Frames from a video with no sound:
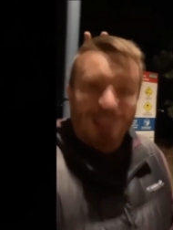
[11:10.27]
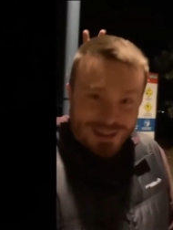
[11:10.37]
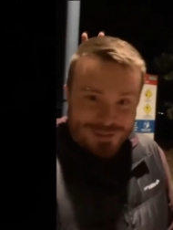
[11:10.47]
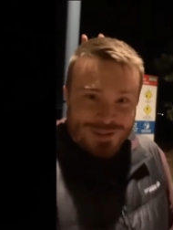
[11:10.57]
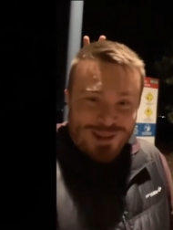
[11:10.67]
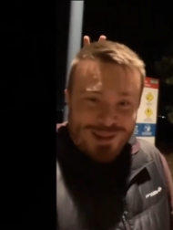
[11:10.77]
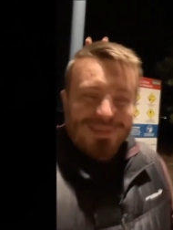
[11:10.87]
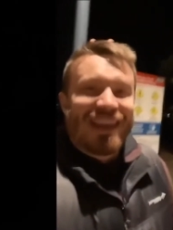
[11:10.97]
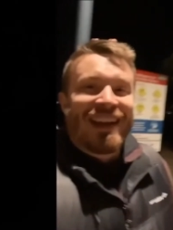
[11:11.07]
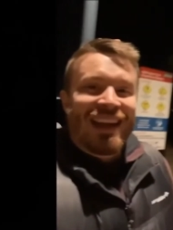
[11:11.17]
Live Group,
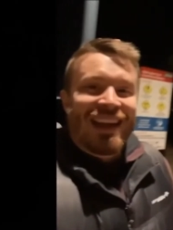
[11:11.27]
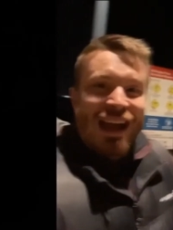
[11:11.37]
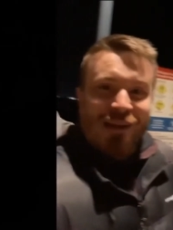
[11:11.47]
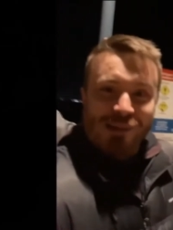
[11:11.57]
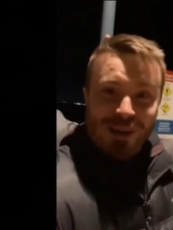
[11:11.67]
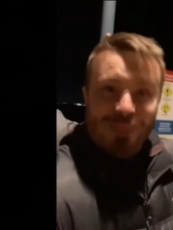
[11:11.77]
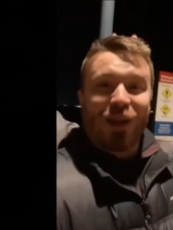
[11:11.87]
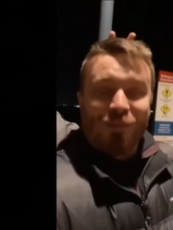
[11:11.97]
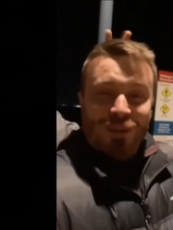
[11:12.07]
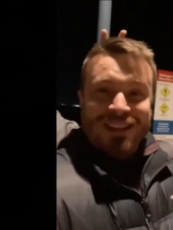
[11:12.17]
and we're at
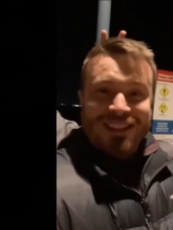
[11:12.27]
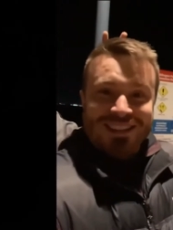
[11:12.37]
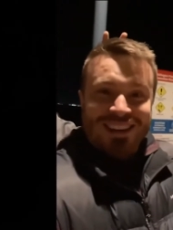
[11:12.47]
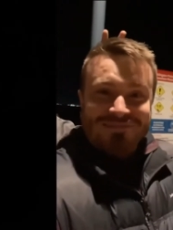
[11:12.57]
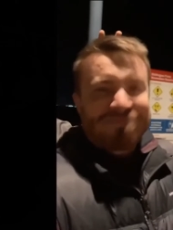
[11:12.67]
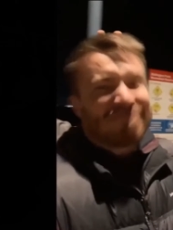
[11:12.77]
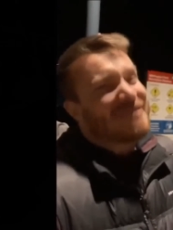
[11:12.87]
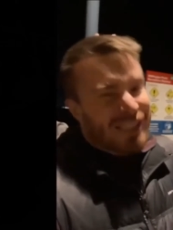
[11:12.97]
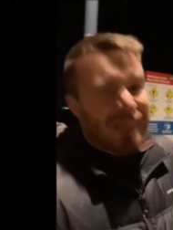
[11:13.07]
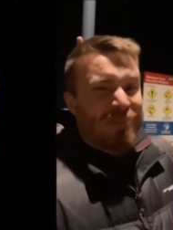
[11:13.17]
Willow Point tonight.
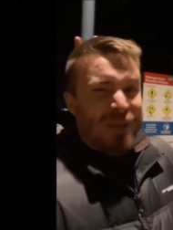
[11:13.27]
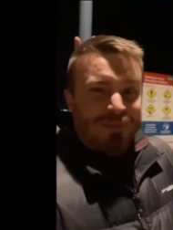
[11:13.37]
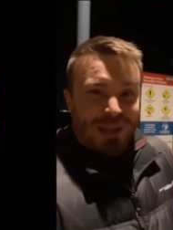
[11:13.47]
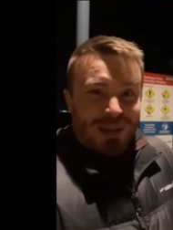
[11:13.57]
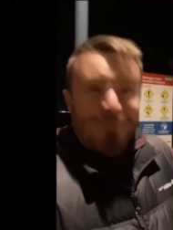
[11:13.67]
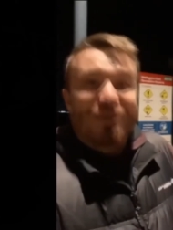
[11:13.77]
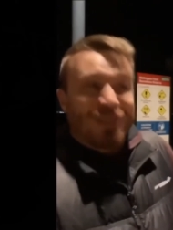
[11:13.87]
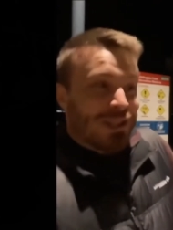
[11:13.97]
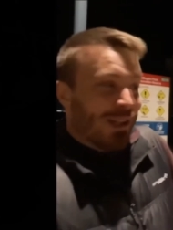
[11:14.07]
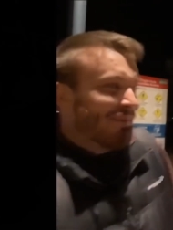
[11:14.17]
It's a little bit blowy, but it's
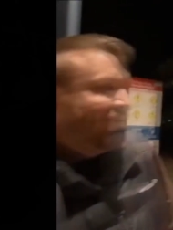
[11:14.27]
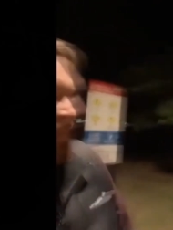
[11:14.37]
good.